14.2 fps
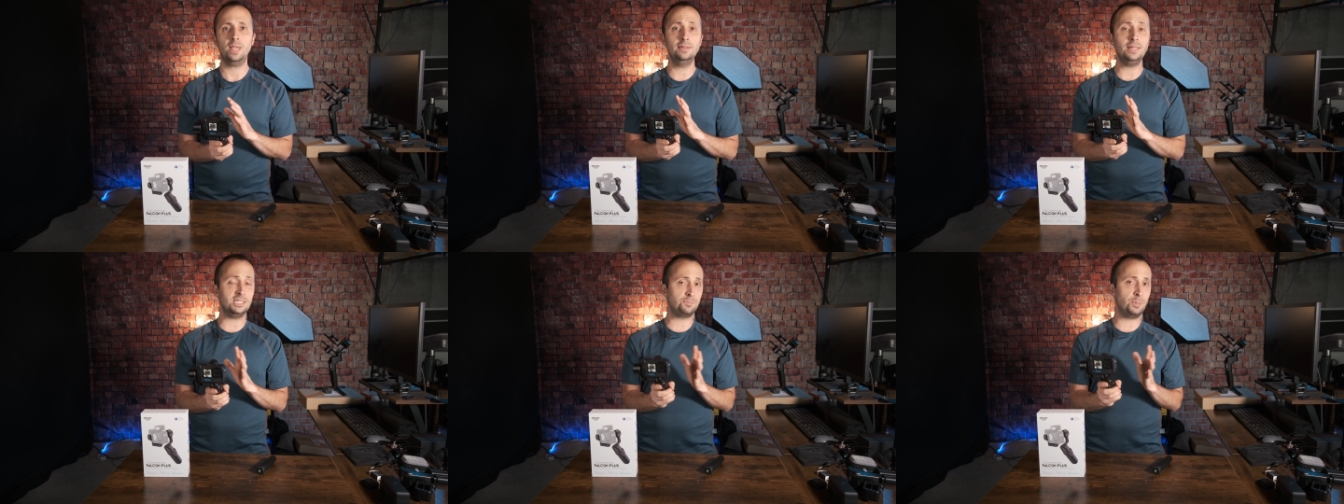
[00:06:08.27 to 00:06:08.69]

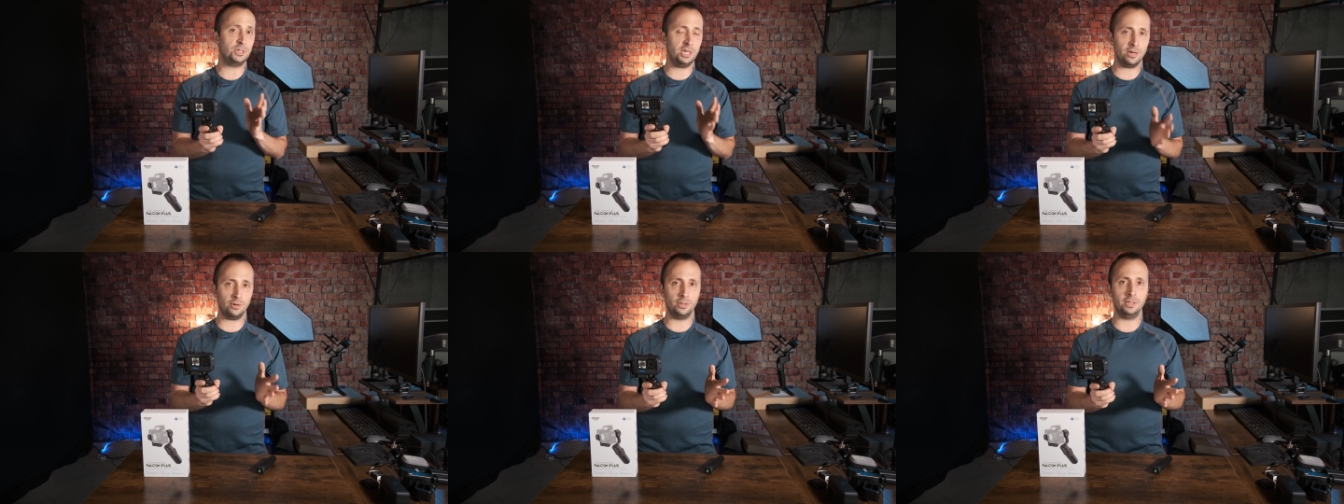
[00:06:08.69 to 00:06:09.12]
And that's
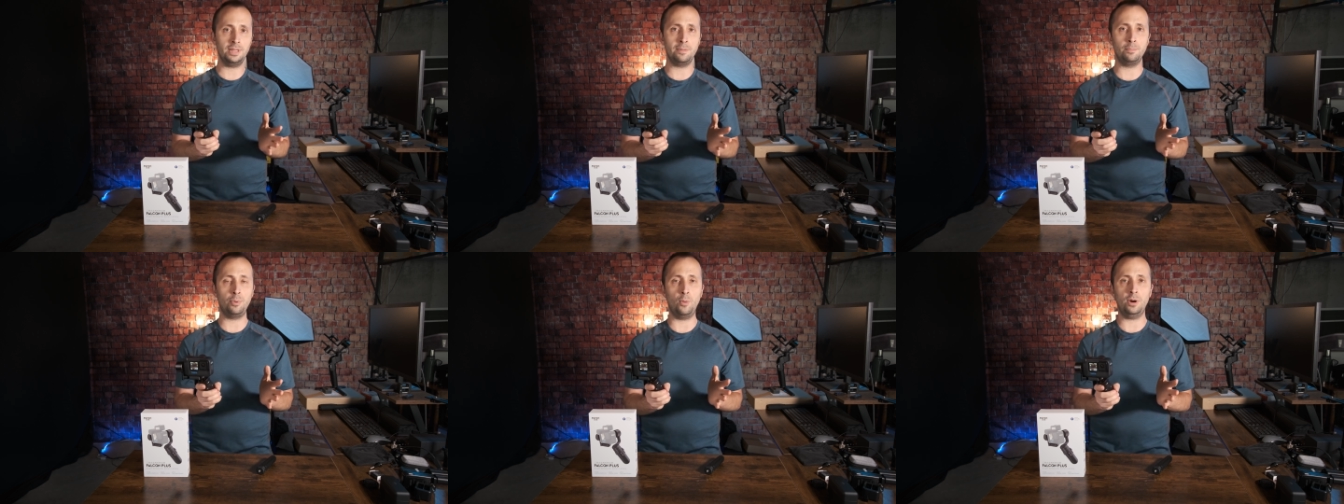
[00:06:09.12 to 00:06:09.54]

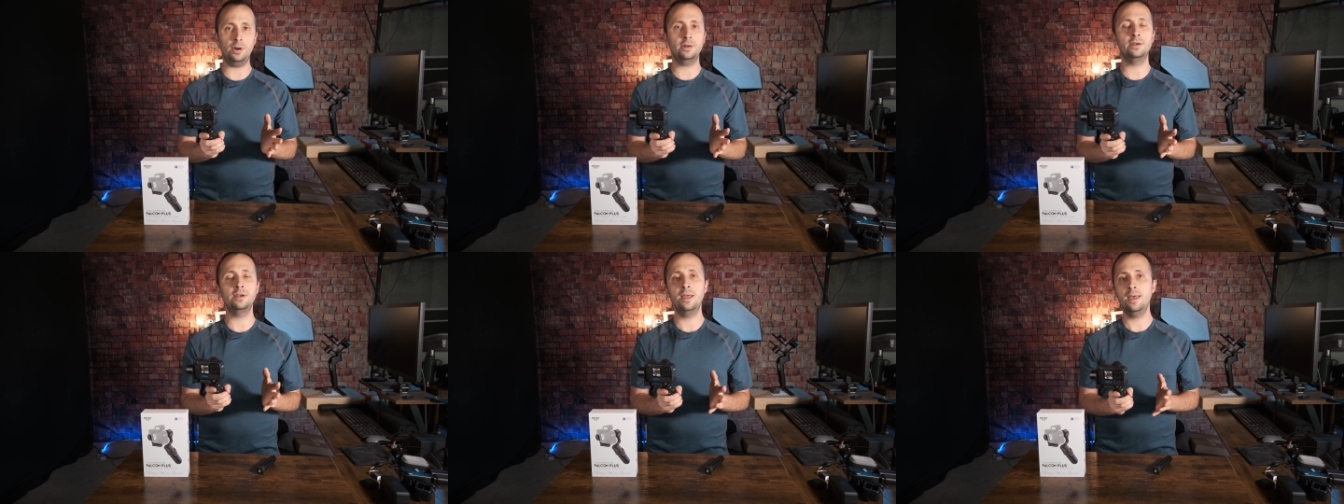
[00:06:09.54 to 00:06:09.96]
particularly
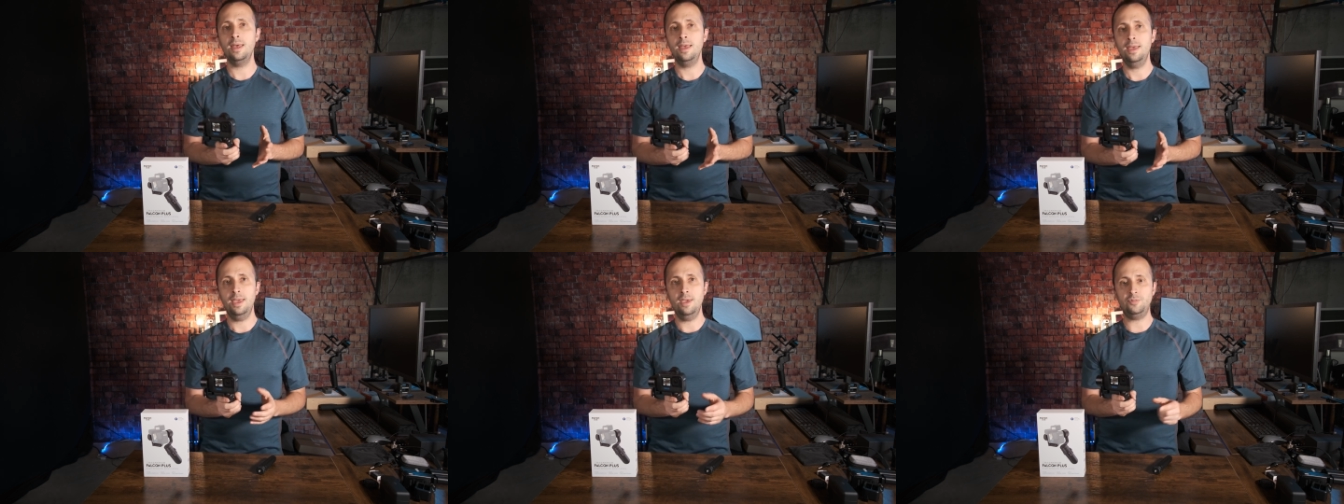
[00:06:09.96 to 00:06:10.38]
important
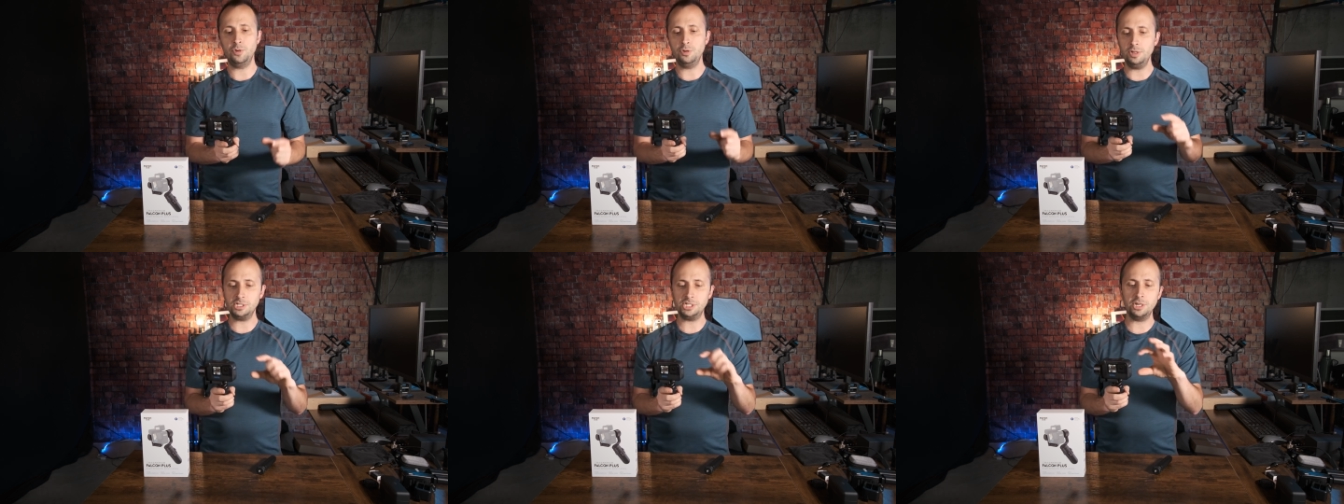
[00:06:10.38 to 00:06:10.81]
if
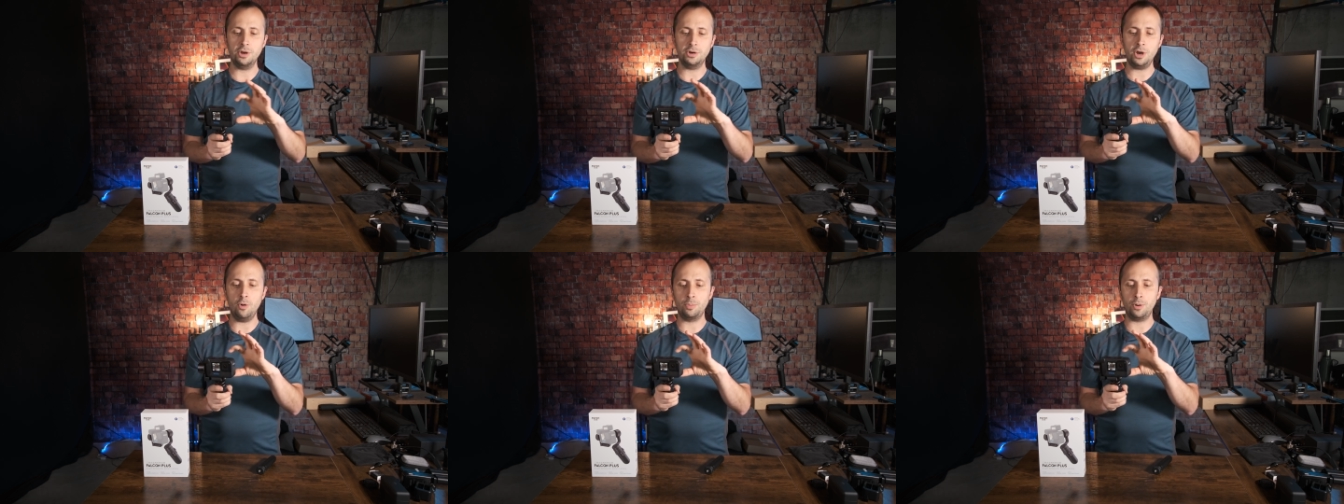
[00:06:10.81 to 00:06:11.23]
you're using
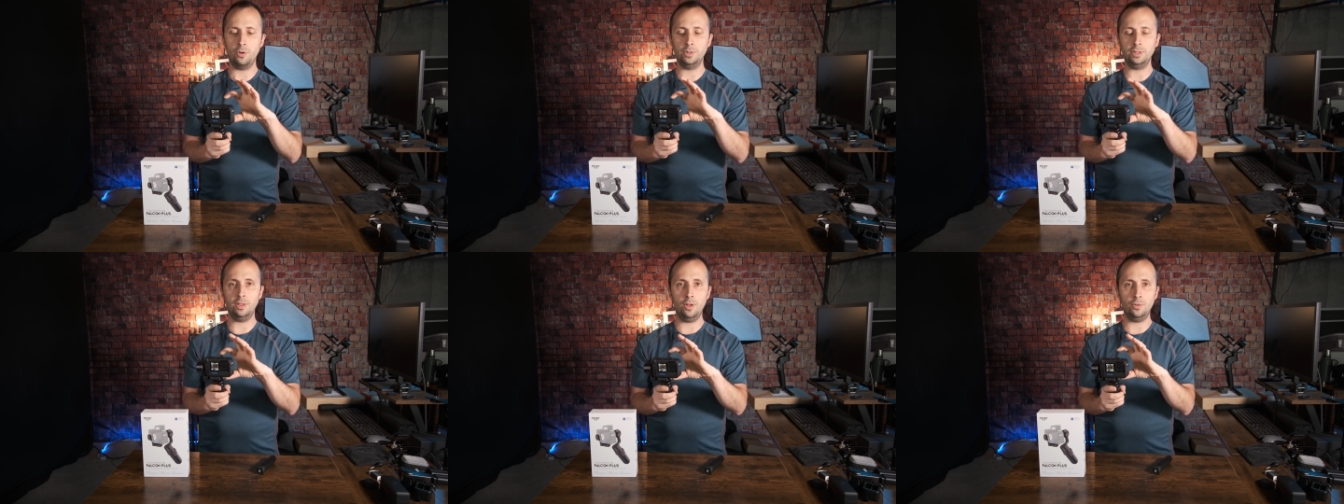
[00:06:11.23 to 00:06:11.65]
your
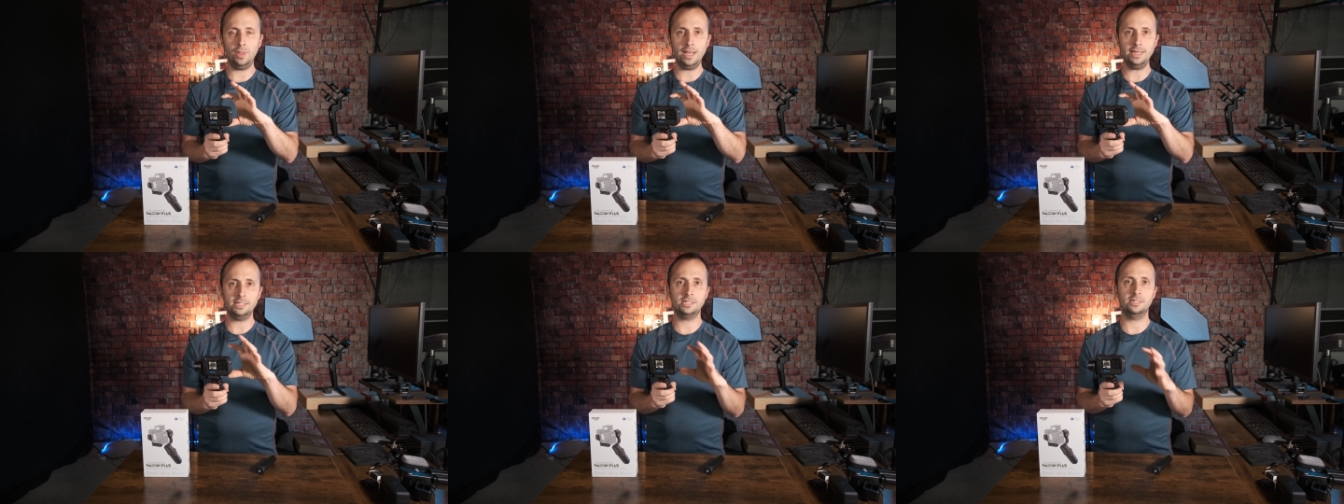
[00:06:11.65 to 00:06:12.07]
GoPro in low
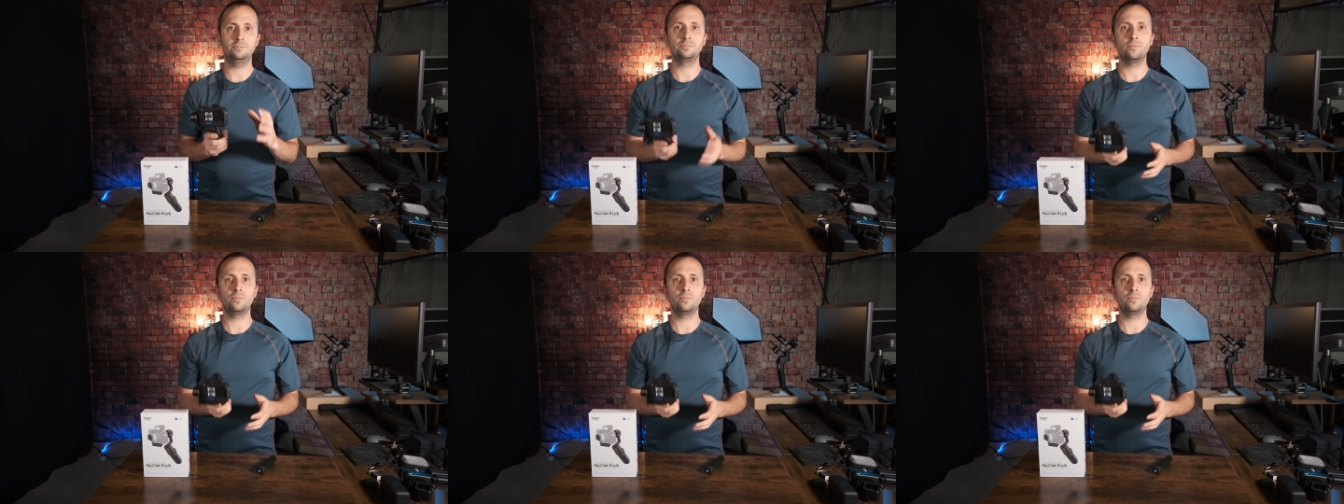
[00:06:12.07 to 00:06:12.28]
light,